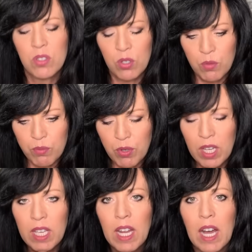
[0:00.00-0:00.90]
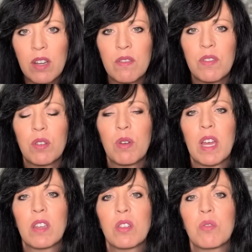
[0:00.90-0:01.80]
so you bring it out of you
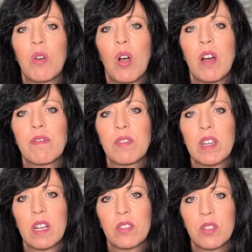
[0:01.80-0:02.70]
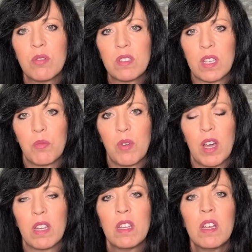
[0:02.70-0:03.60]
and you offer it to
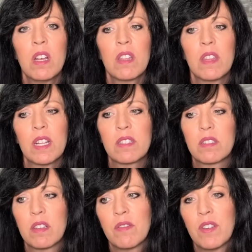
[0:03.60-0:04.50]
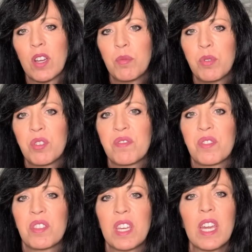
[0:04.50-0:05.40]
someone. That's a very
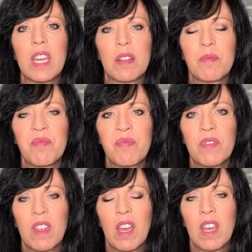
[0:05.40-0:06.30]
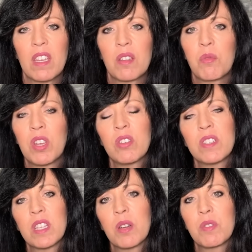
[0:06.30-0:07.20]
beautiful thing. And when you're
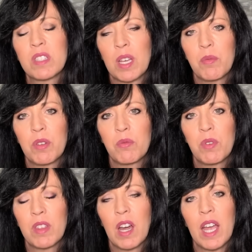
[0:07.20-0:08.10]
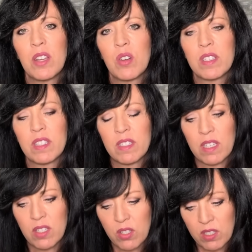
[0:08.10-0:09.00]
dealing with someone with high
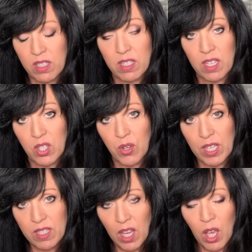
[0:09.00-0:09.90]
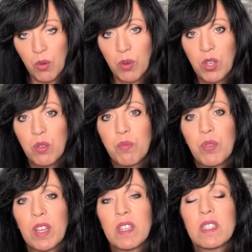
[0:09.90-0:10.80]
narcissistic traits, when you
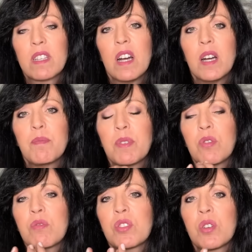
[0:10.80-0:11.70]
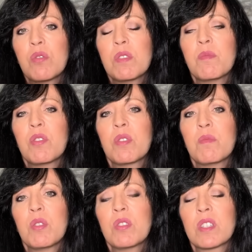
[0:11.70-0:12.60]
bring this up and you show them your
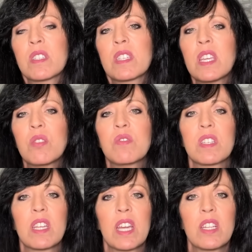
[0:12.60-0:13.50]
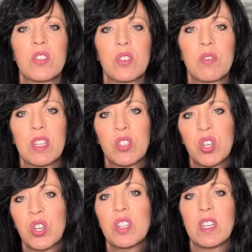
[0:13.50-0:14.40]
emotions, they use it against you. They
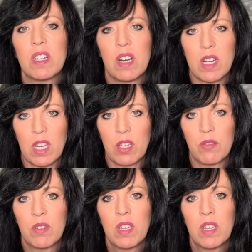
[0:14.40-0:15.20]
turn it on you.